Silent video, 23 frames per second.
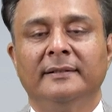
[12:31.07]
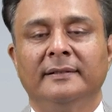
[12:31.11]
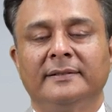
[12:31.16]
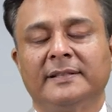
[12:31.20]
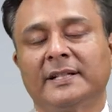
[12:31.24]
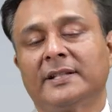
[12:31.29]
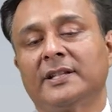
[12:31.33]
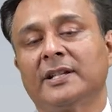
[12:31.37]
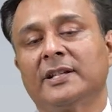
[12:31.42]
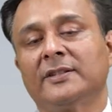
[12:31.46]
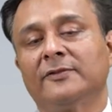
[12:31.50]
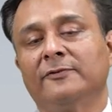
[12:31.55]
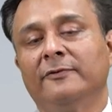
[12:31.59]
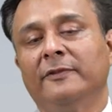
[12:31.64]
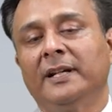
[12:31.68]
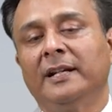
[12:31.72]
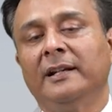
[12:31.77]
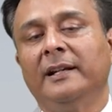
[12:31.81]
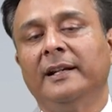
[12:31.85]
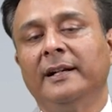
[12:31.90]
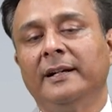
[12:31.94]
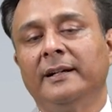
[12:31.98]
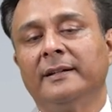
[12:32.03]
such as
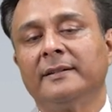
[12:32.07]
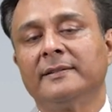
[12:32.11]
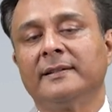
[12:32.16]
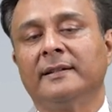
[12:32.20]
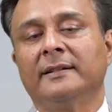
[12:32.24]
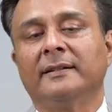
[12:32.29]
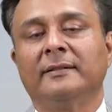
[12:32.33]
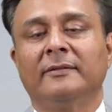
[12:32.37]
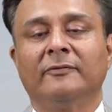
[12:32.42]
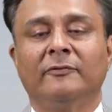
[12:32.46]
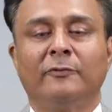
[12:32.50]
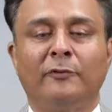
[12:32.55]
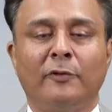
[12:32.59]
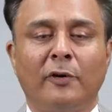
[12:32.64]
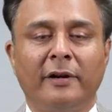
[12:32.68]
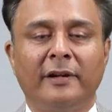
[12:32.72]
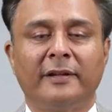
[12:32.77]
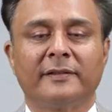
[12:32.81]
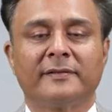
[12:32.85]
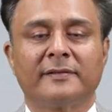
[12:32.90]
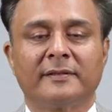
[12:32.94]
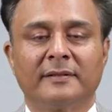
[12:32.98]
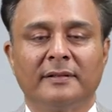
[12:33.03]
wetlands and
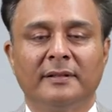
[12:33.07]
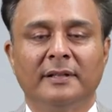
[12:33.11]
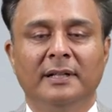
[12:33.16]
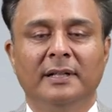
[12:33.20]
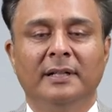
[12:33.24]
forest.